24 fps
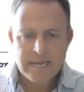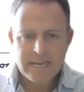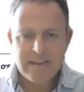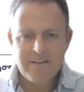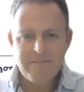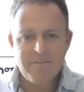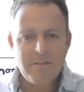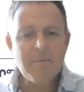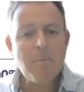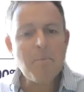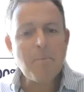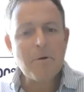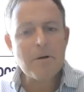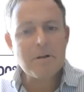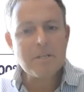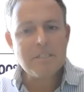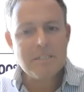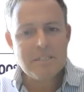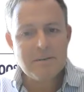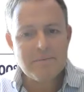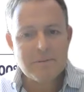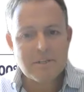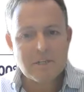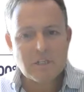Give them a
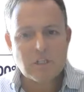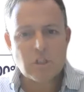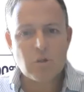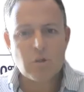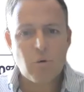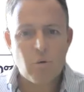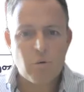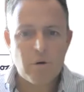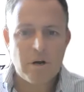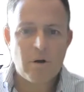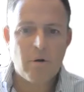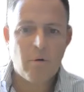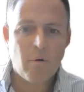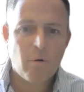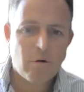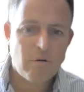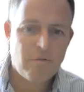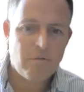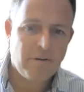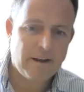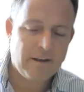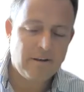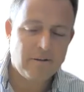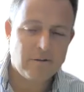productivity score and a
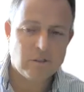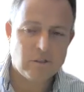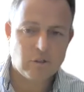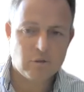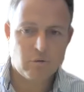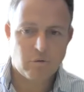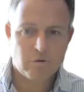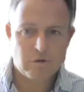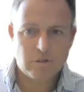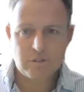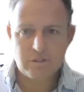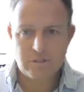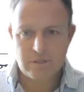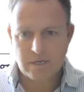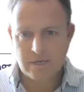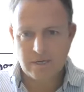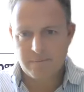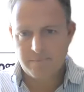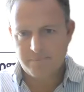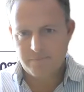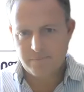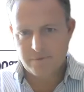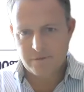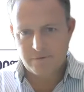core value score,
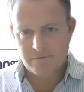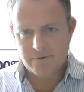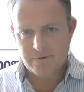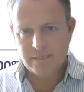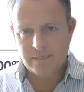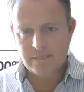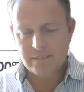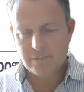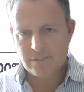right?